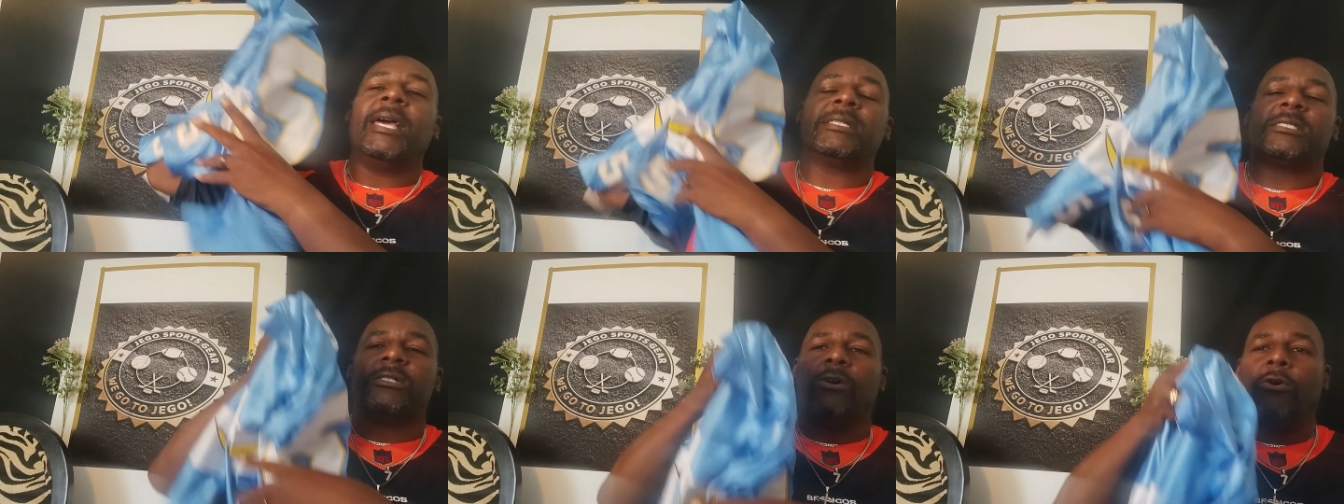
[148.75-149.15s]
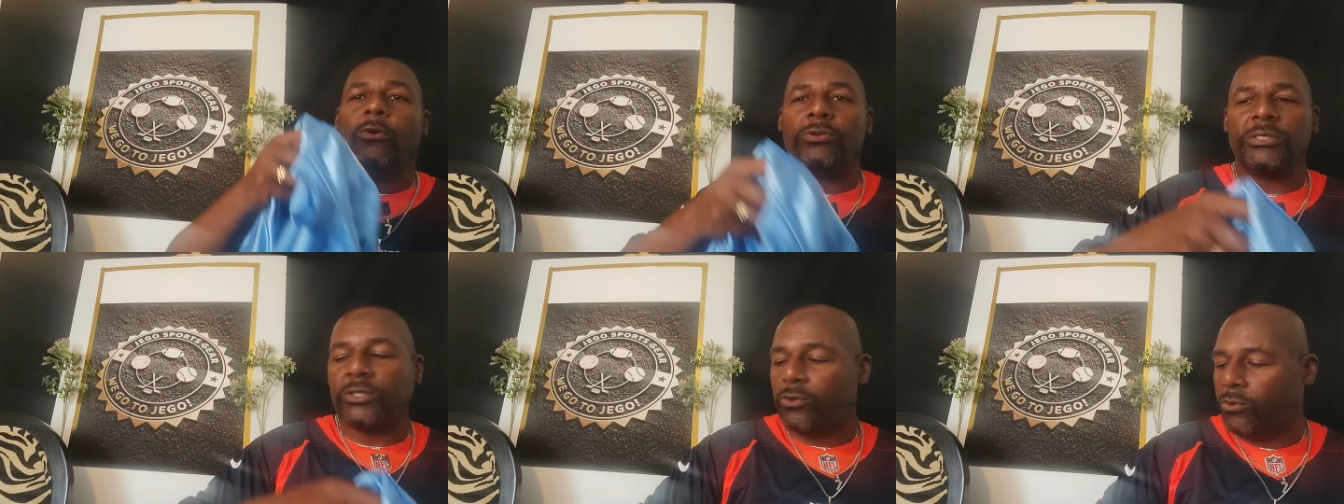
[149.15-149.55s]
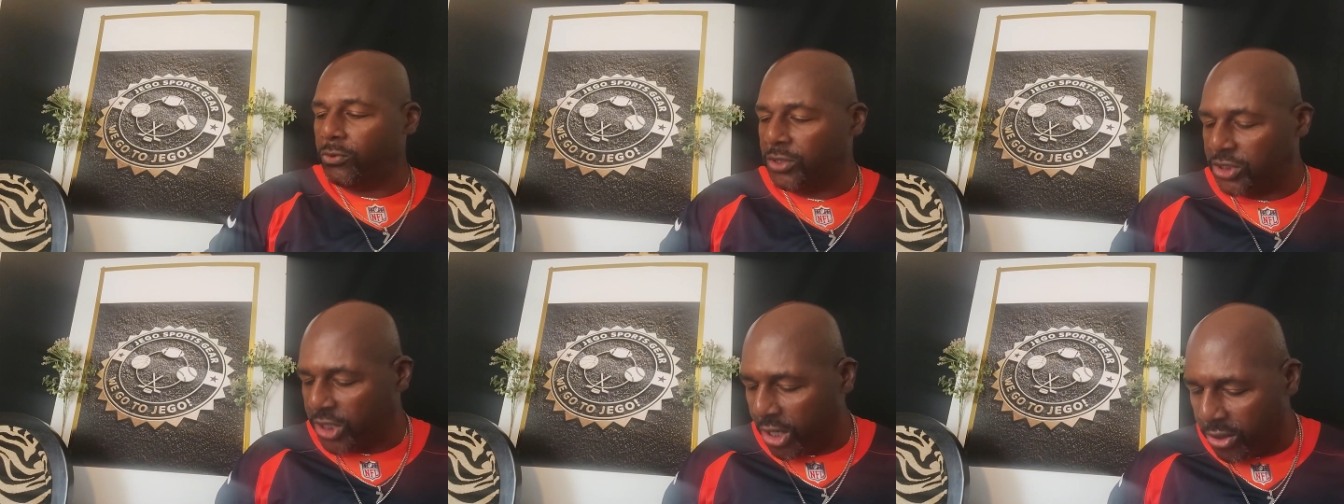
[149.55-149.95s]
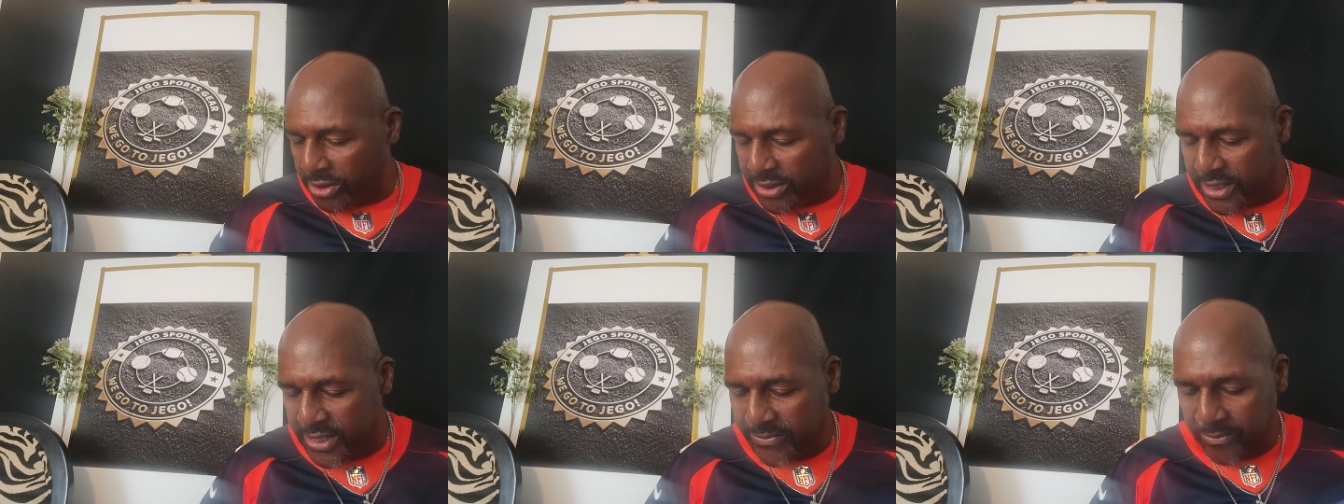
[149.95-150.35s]
is an old school
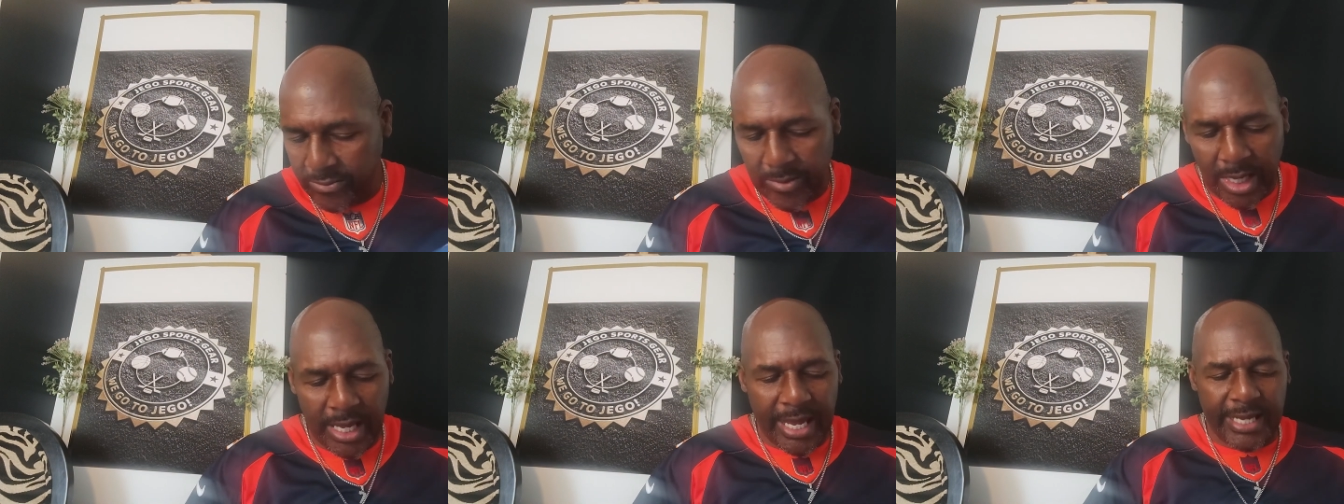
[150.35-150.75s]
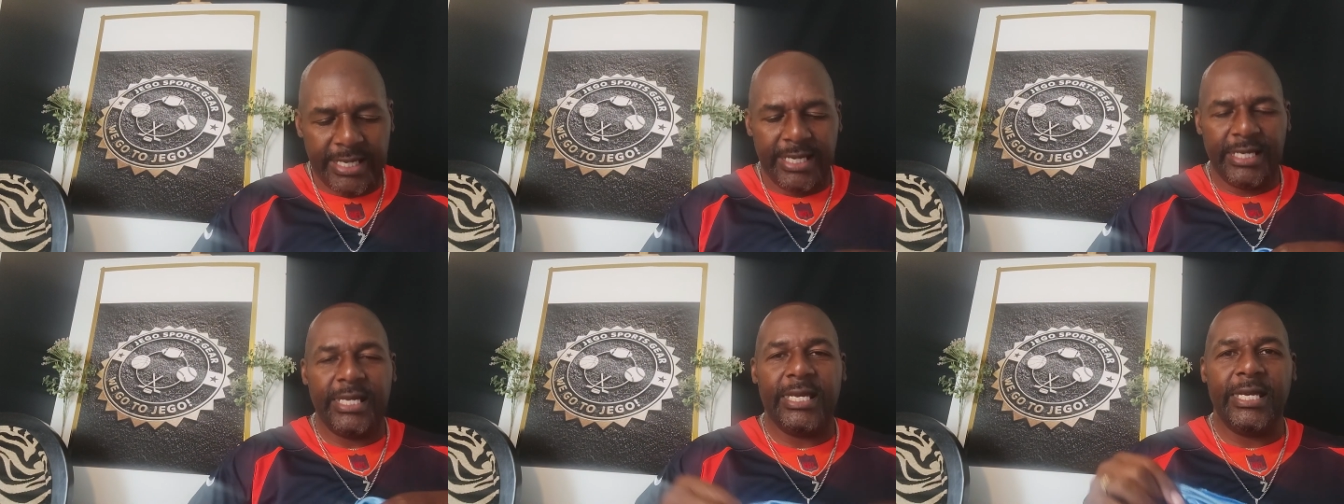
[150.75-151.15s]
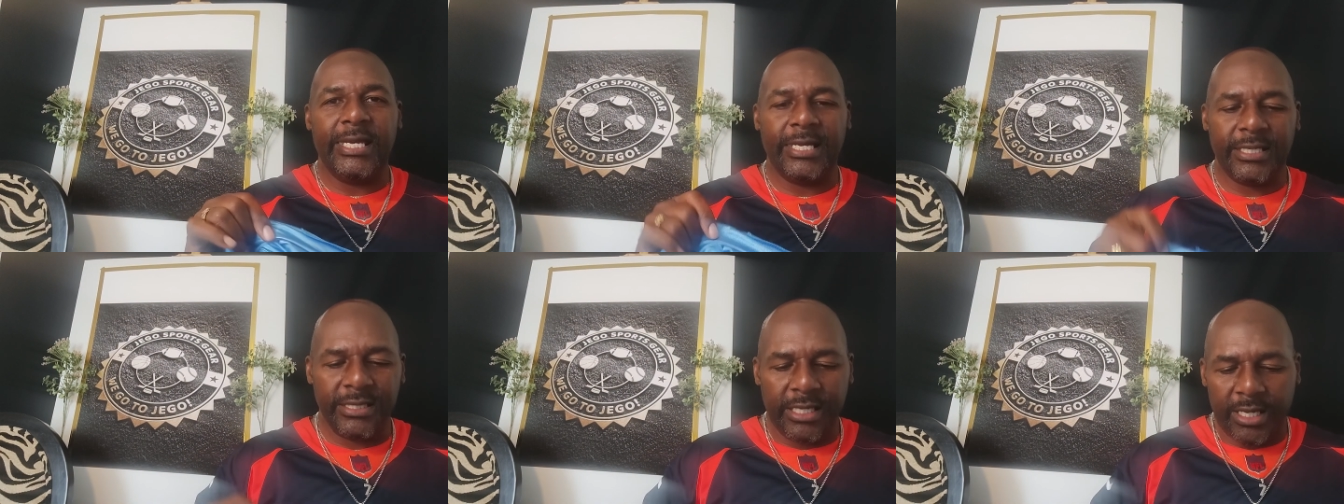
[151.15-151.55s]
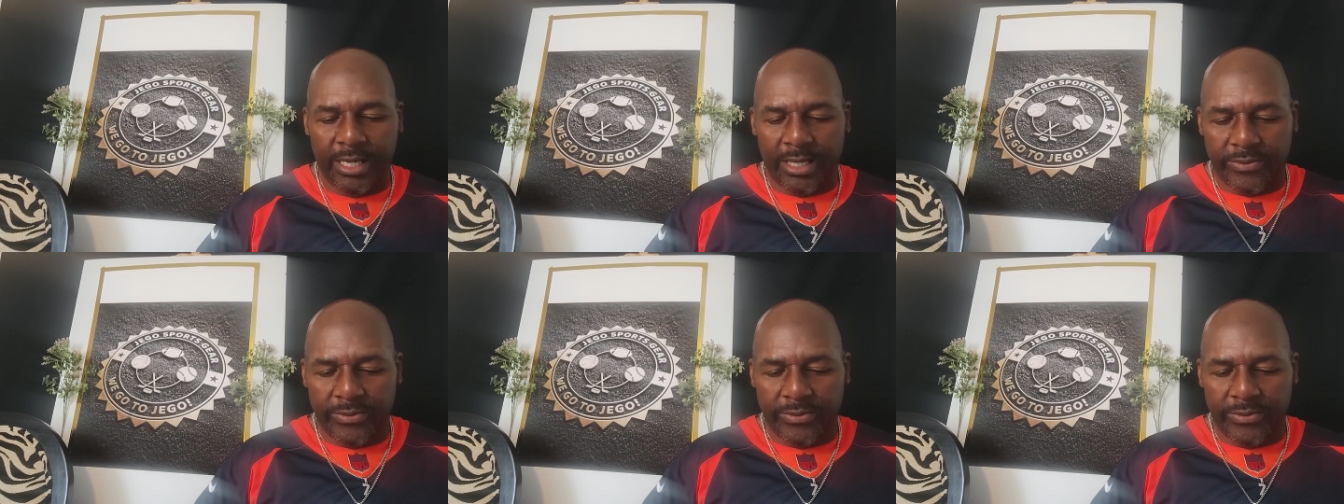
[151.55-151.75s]
jersey, and it is